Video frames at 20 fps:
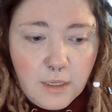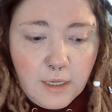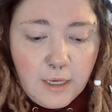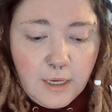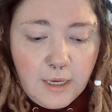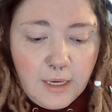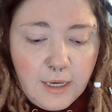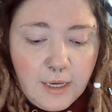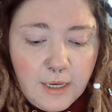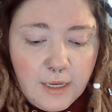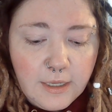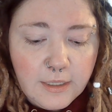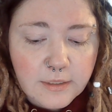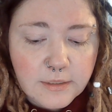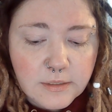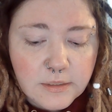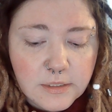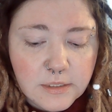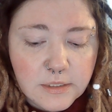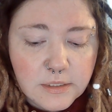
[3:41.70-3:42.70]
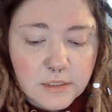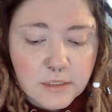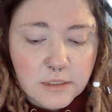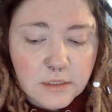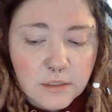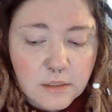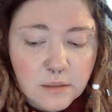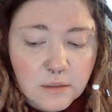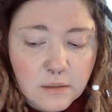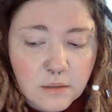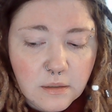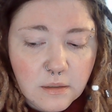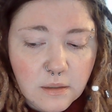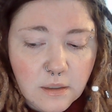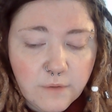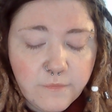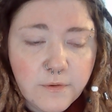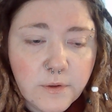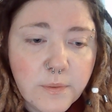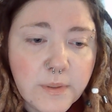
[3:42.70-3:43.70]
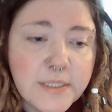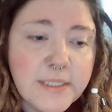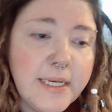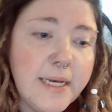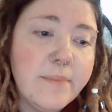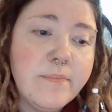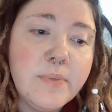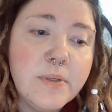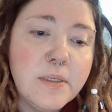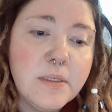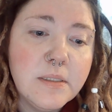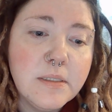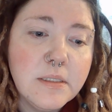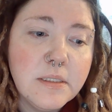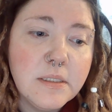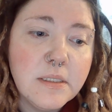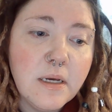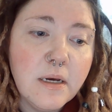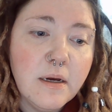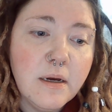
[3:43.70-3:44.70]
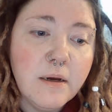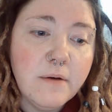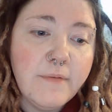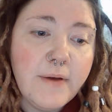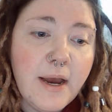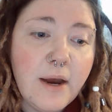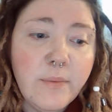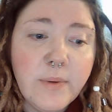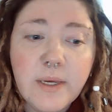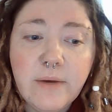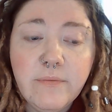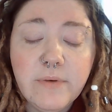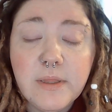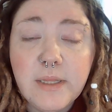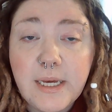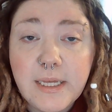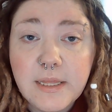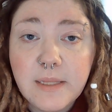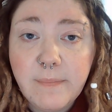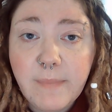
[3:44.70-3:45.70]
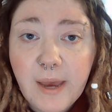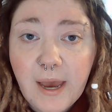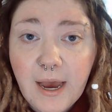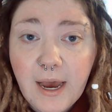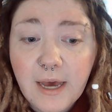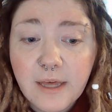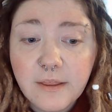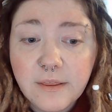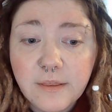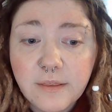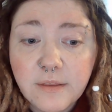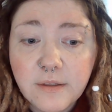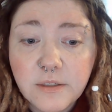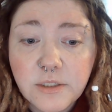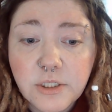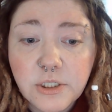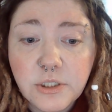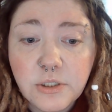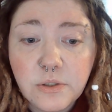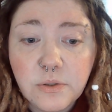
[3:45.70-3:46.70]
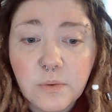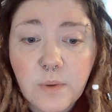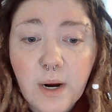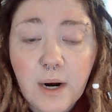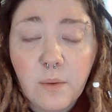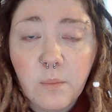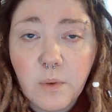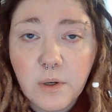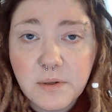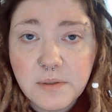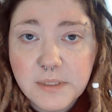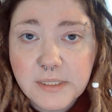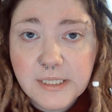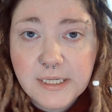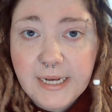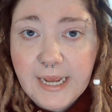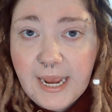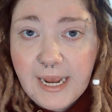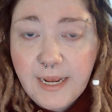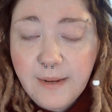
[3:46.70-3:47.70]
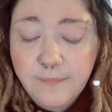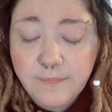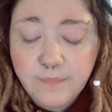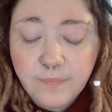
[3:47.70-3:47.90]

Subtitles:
And a few examples of how we can relate the path to our world today.